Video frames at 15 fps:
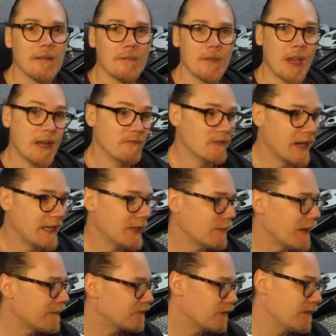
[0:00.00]
in radio
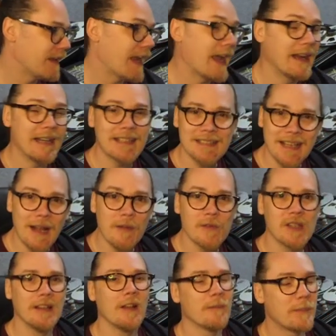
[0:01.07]
waves through the air. And it sounds
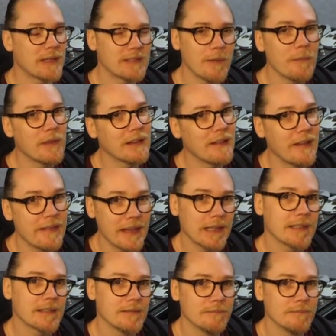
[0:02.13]
a little bit something like this.